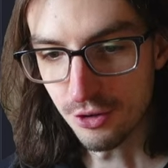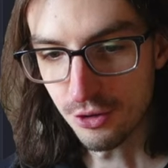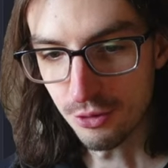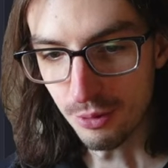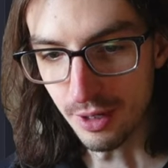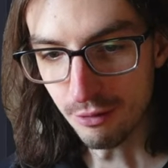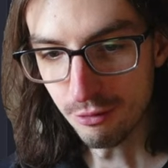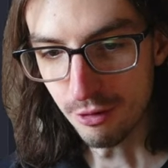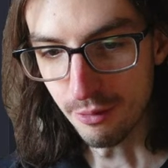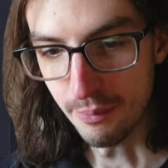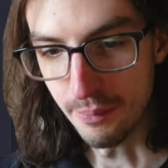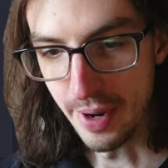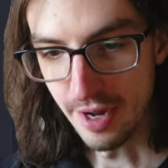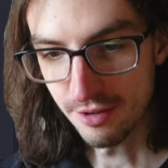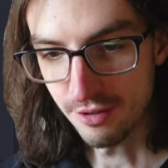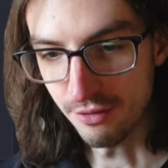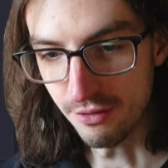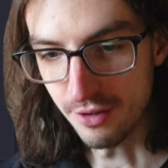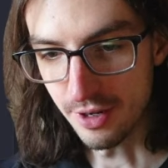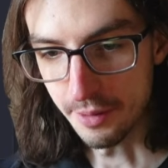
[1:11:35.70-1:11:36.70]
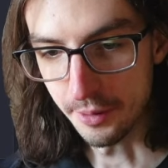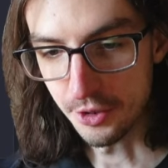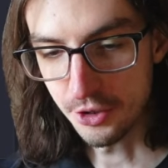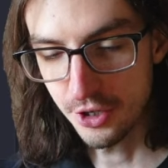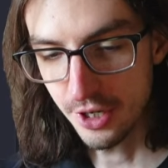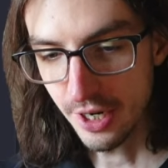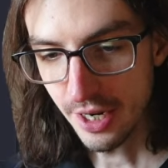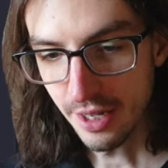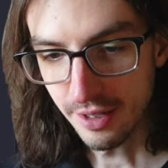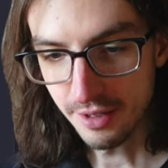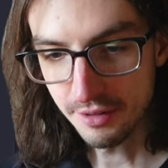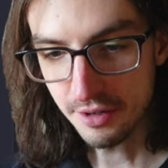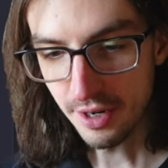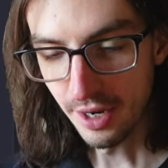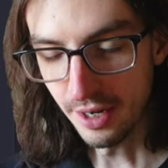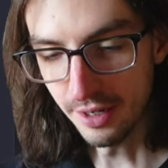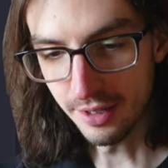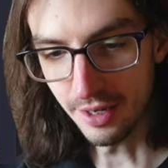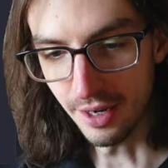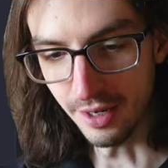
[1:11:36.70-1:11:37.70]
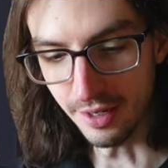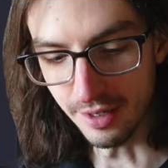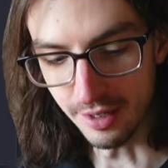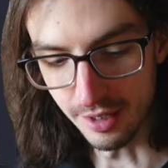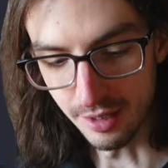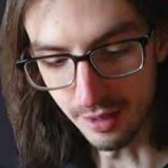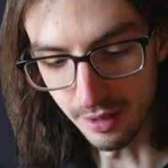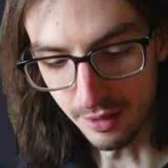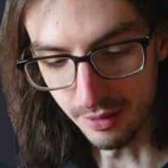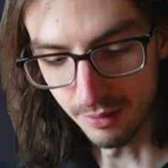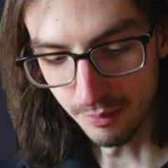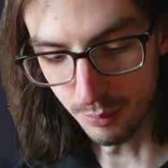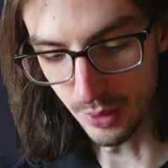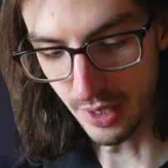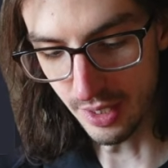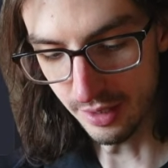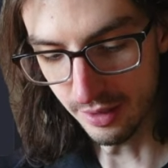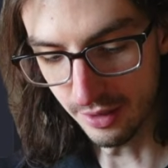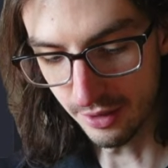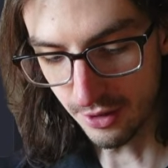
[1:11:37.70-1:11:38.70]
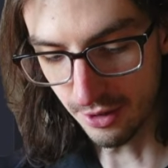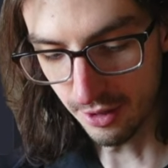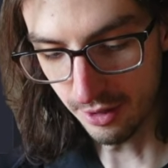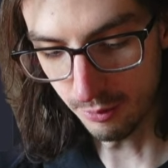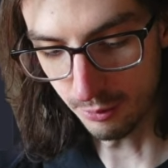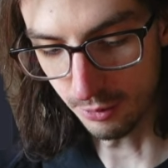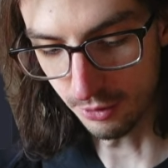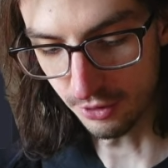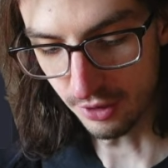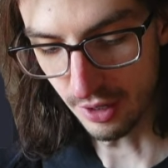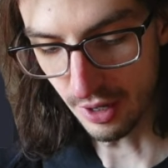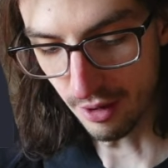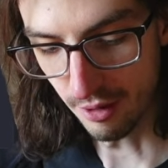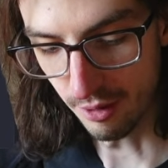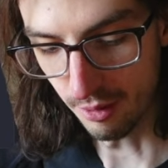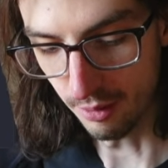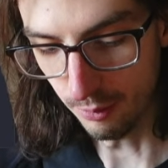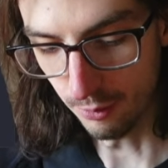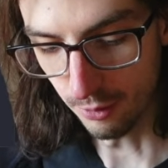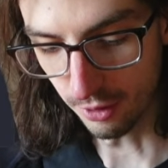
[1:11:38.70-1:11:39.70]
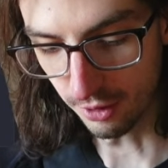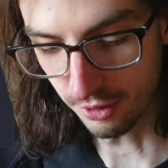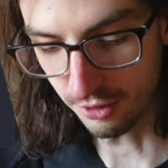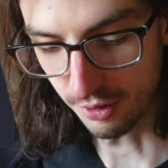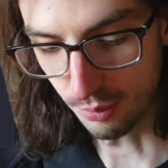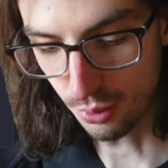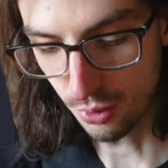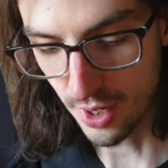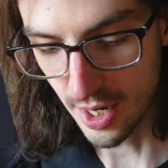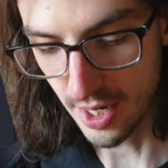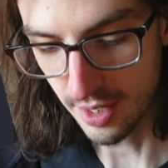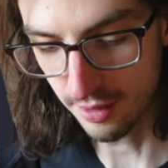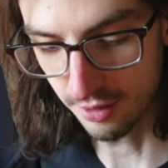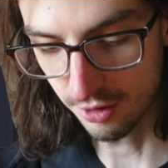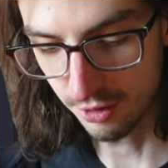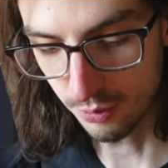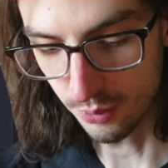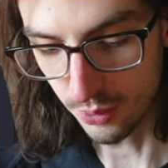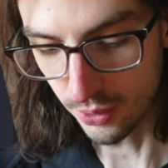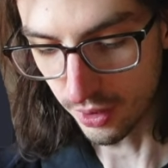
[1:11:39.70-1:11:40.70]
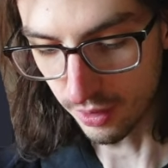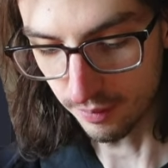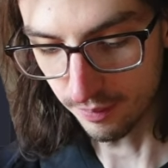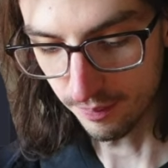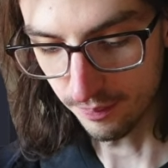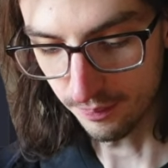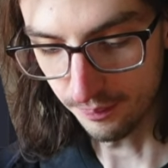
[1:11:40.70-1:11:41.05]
swing for massive damage. Yeah, that's kind of the idea behind the card. We'll see how it works in practice, but